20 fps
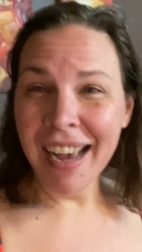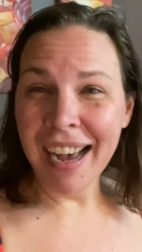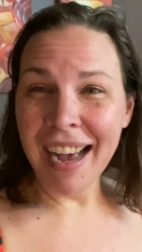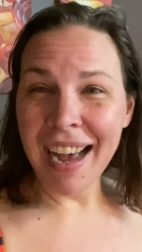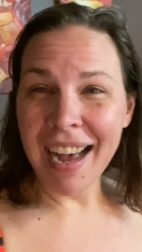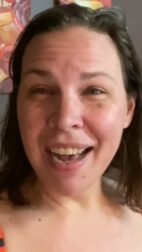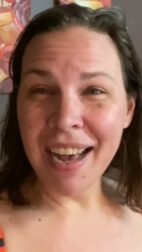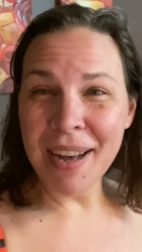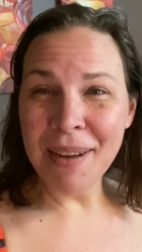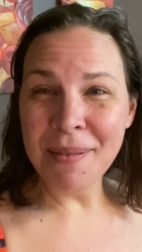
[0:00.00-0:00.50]

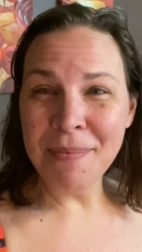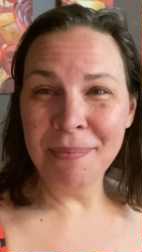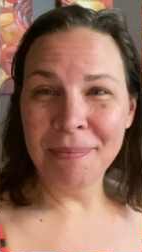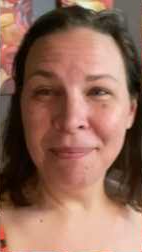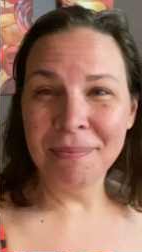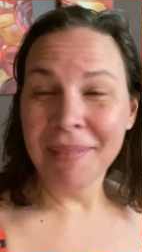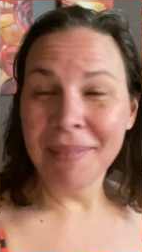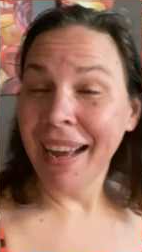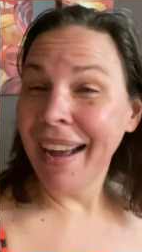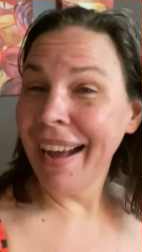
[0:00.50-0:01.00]
Um,
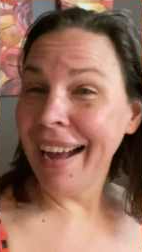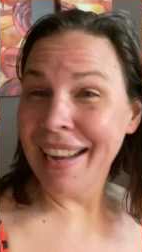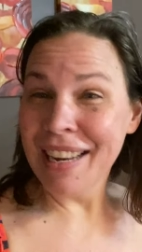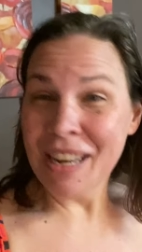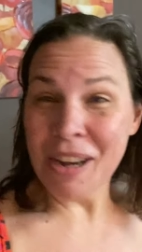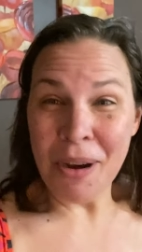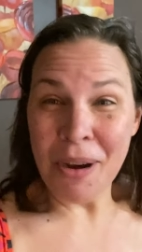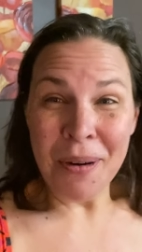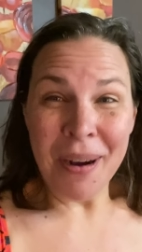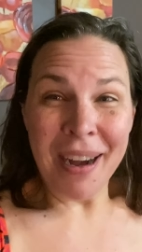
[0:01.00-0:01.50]
I
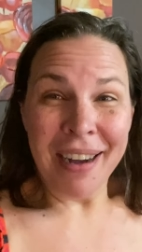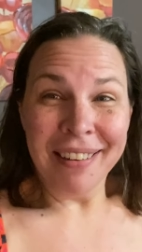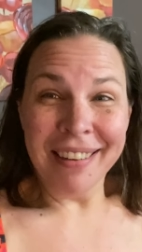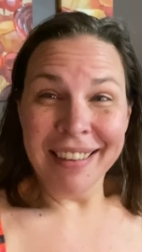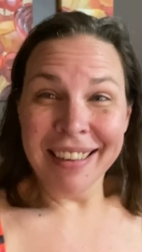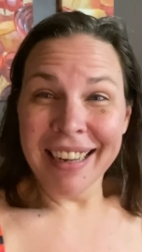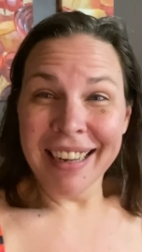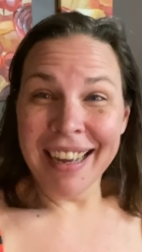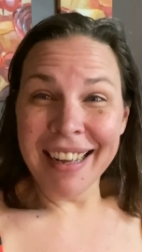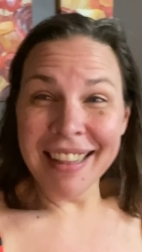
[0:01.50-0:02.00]
know how
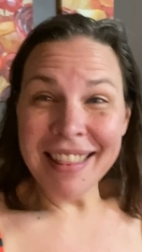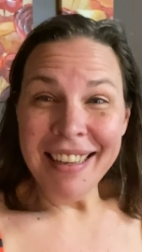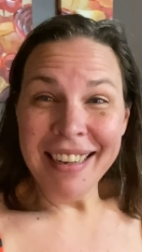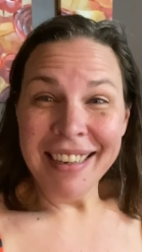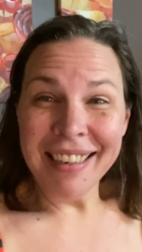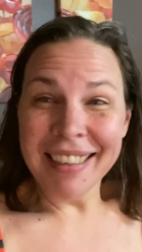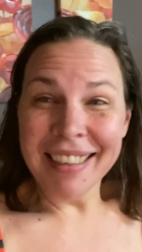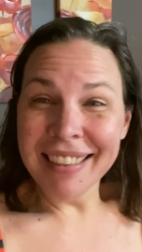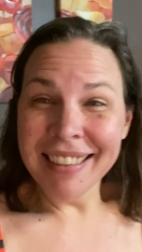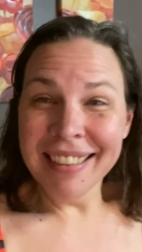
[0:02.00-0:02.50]
I got
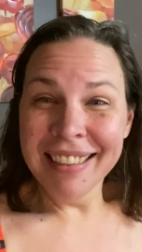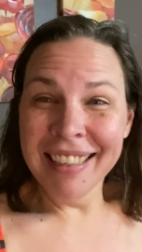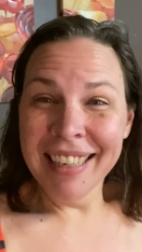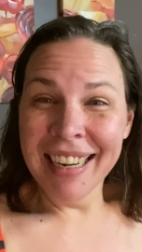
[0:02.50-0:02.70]
there